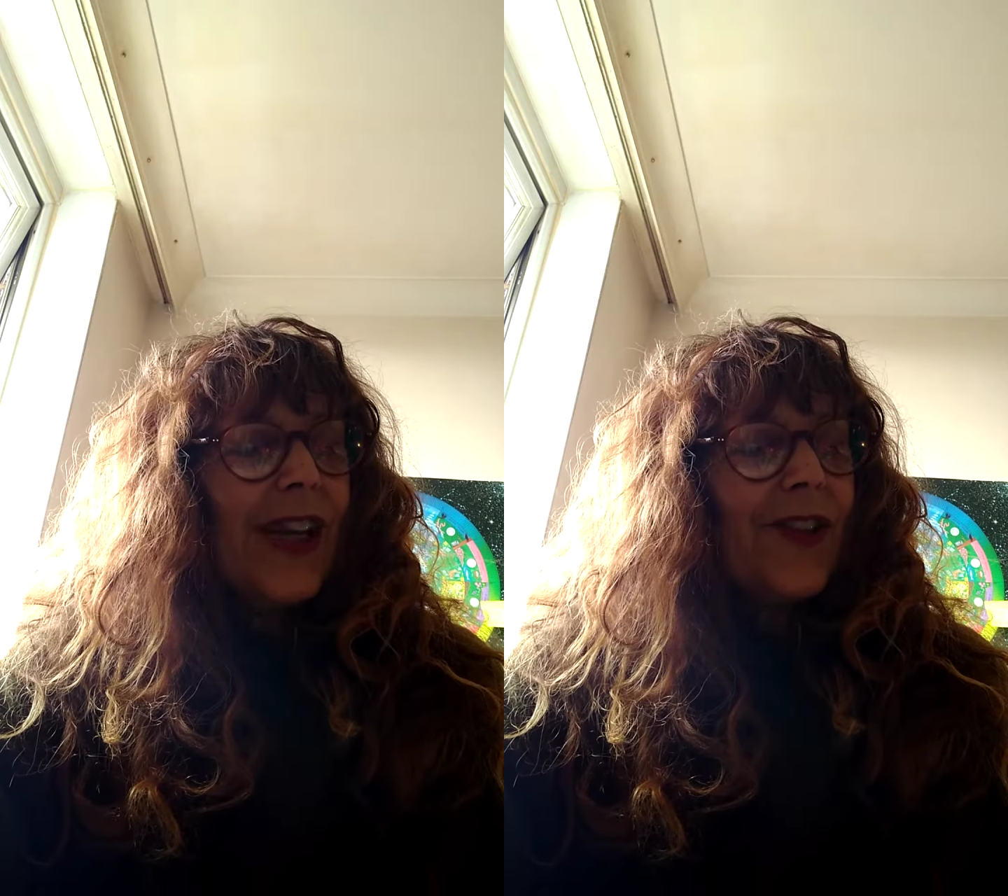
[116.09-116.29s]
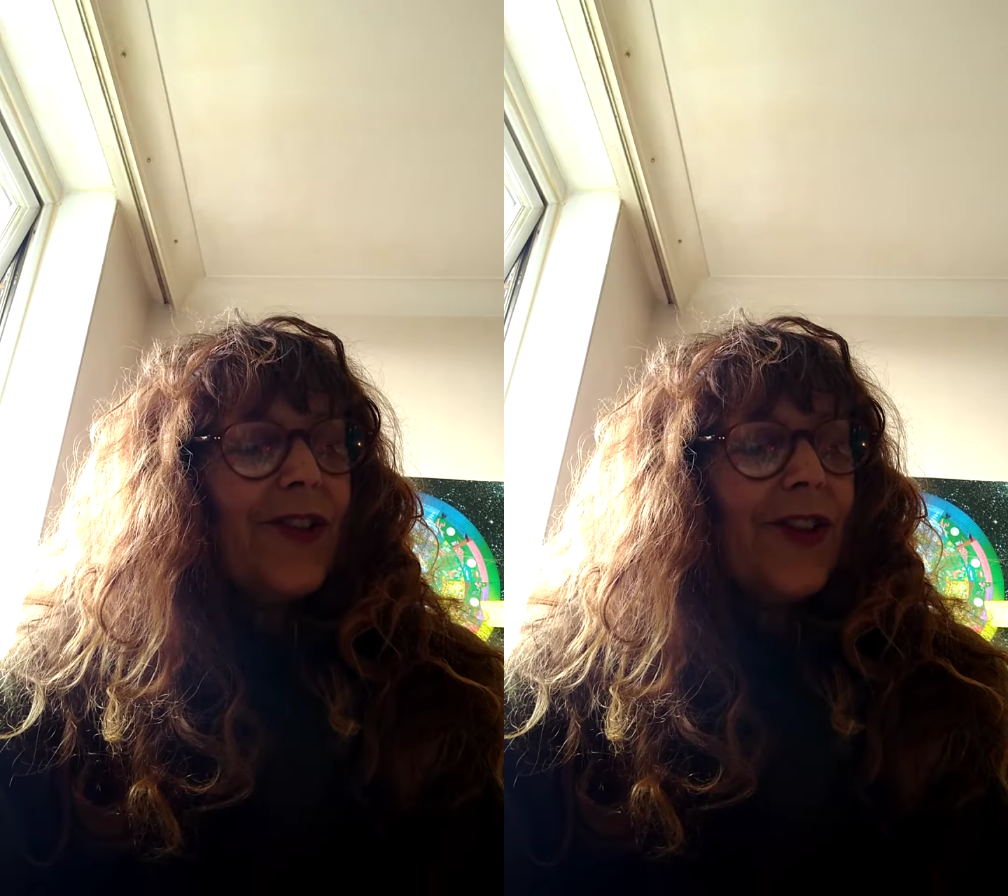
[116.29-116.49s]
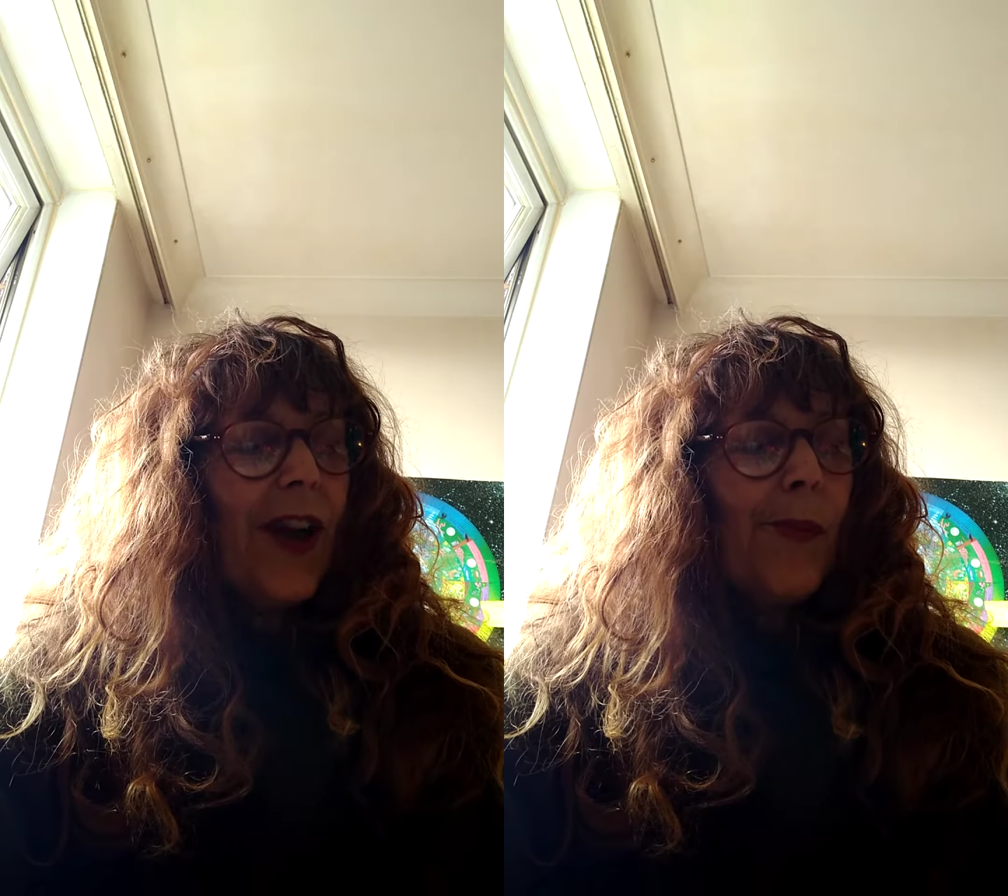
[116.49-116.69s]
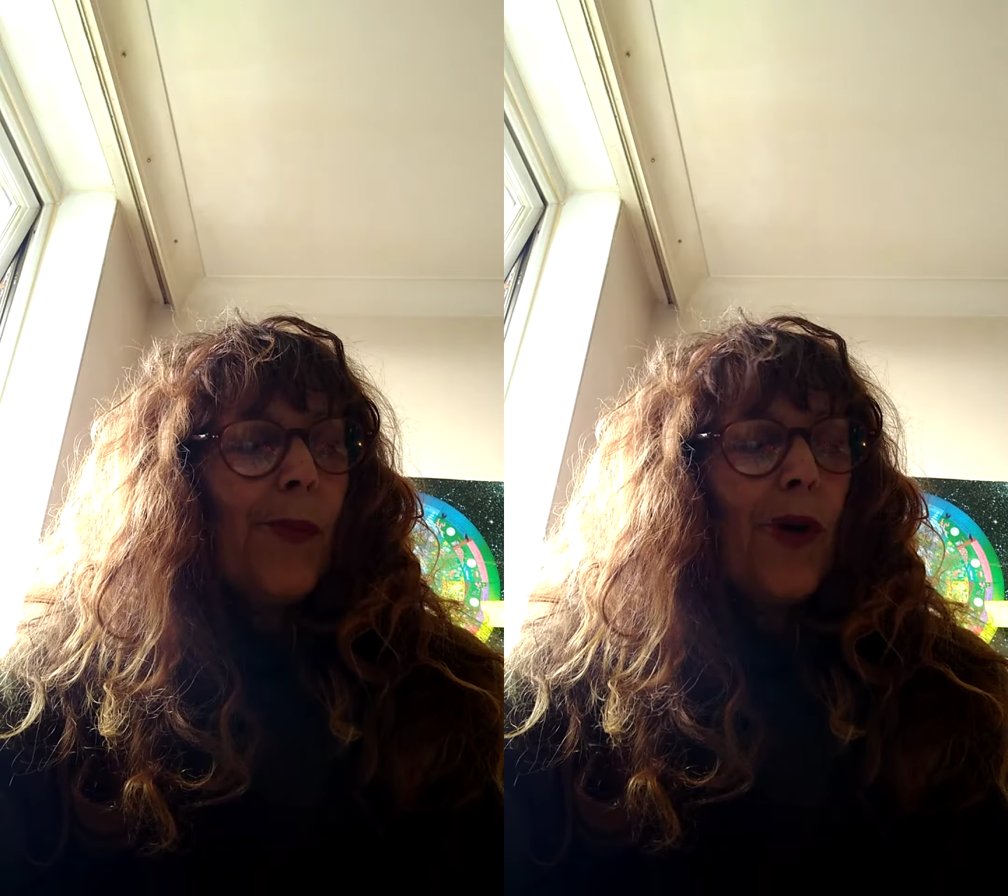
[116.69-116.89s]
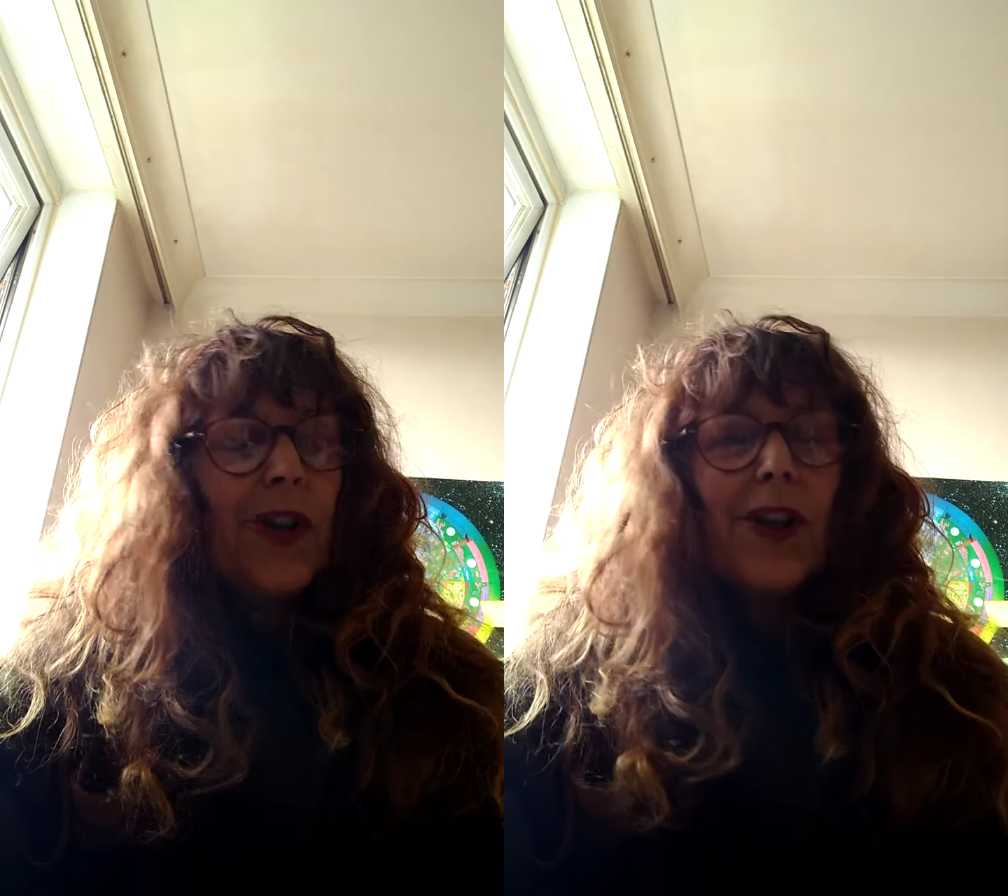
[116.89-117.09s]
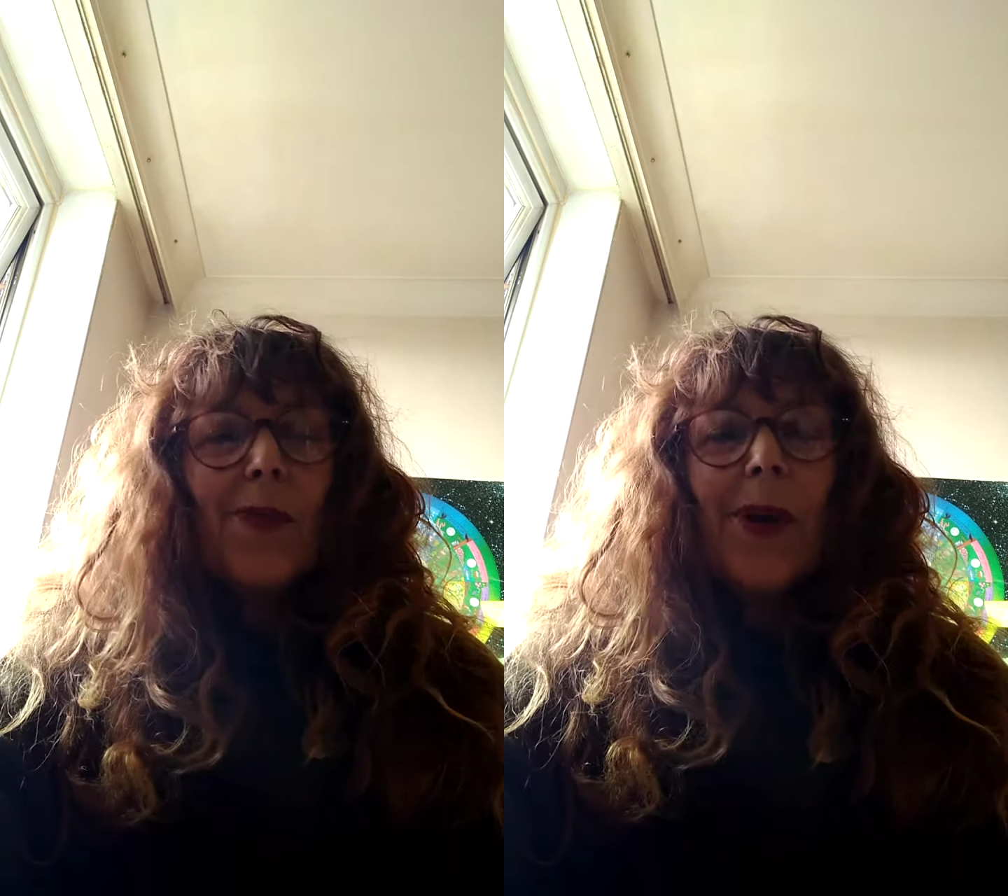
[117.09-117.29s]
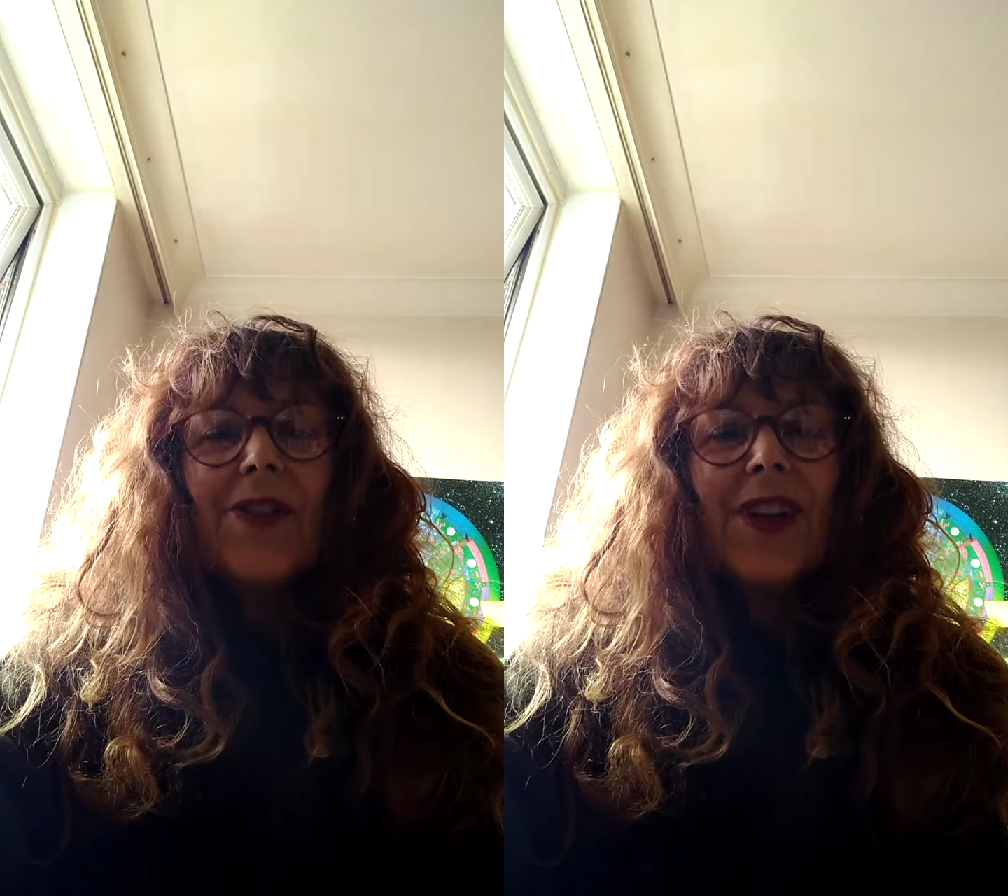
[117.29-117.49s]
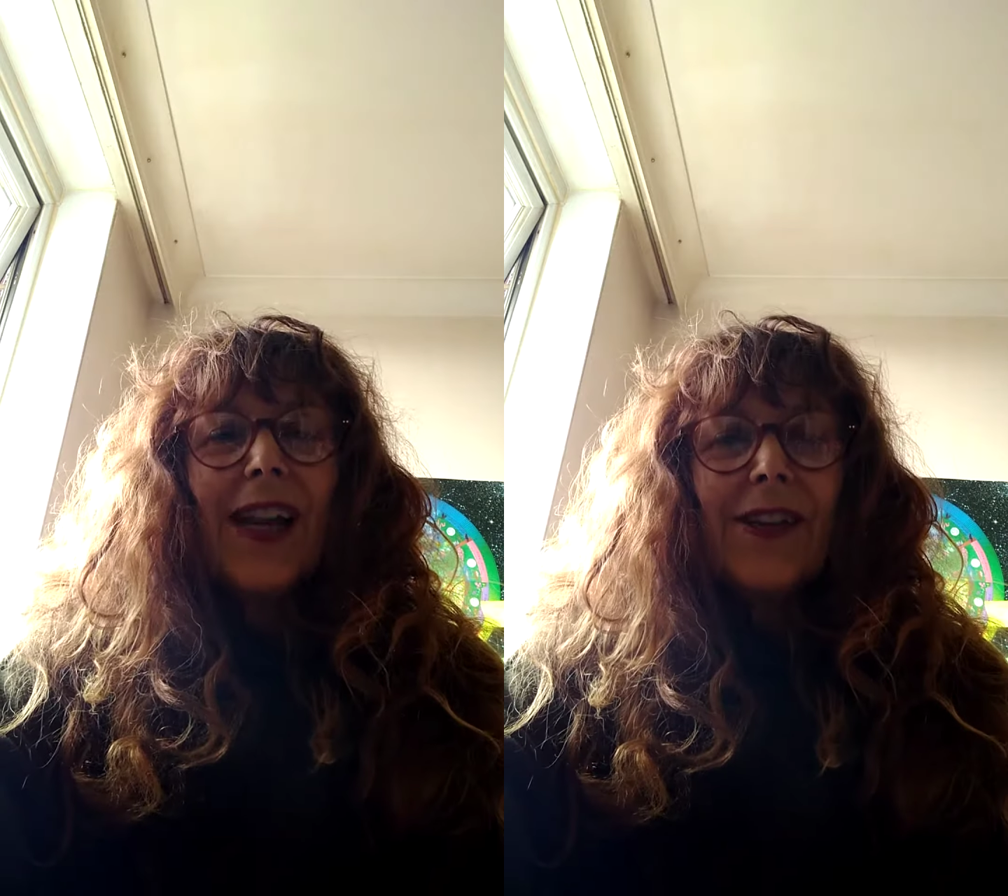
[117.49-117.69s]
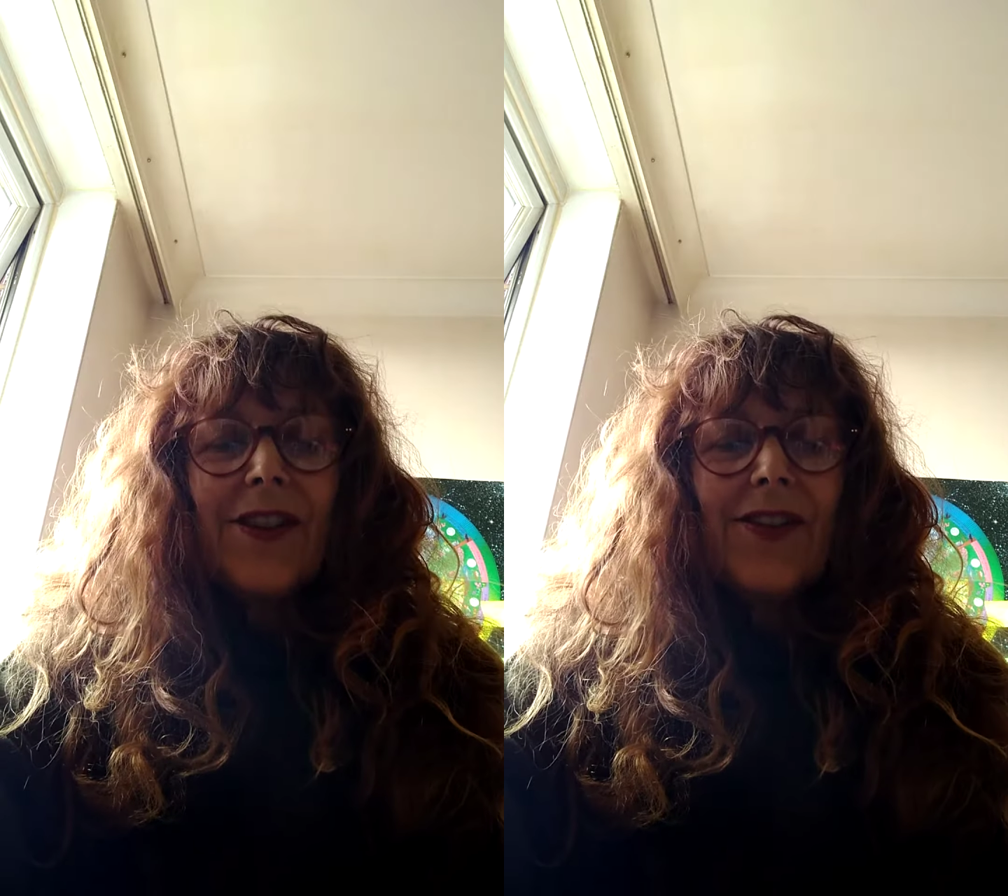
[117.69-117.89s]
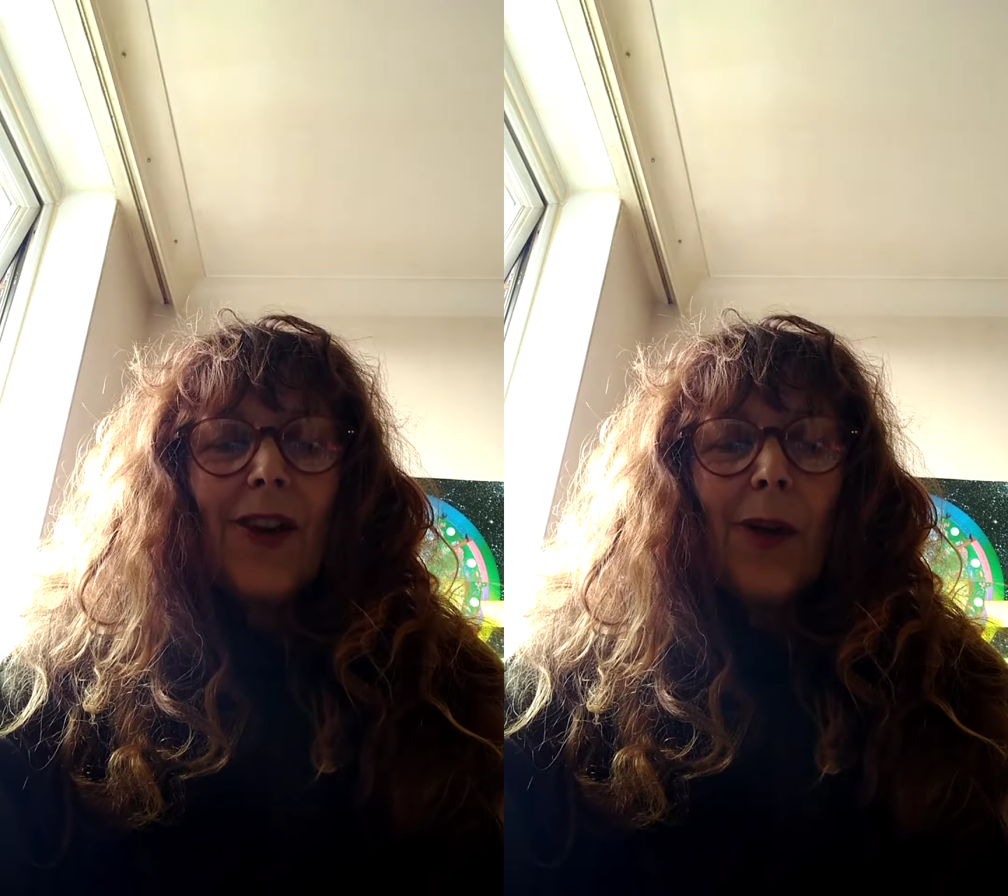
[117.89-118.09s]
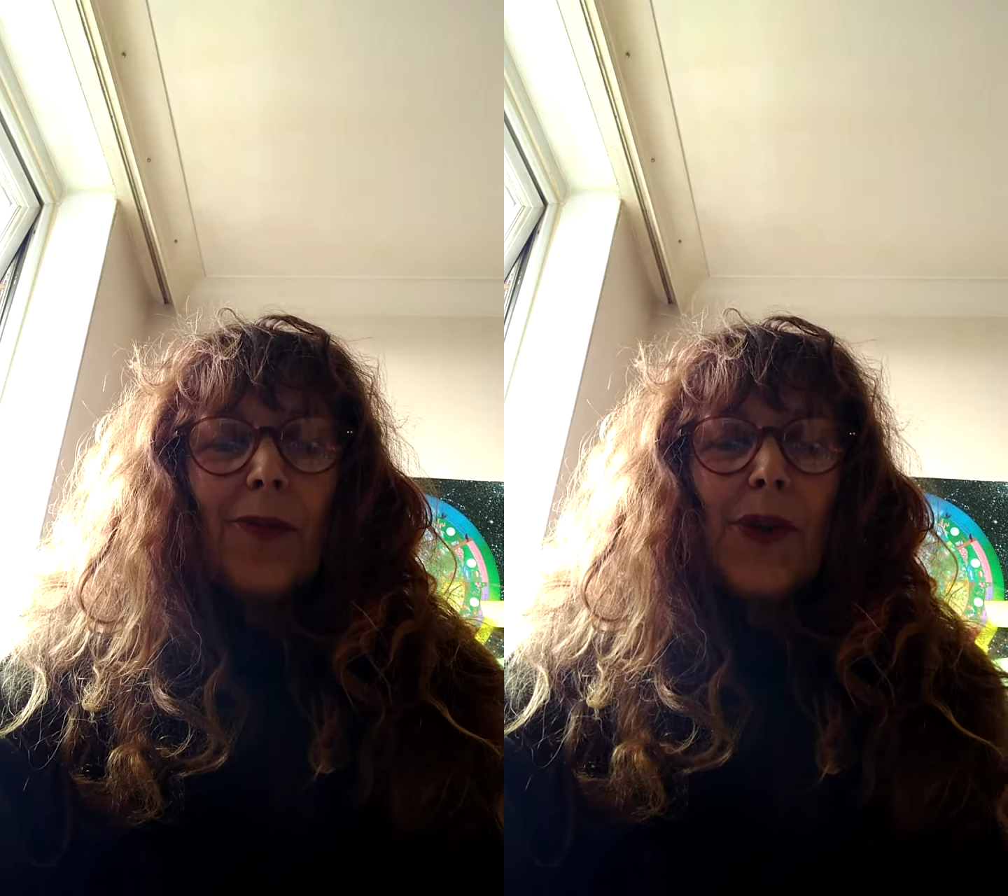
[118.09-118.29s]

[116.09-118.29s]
It's a model of personality types,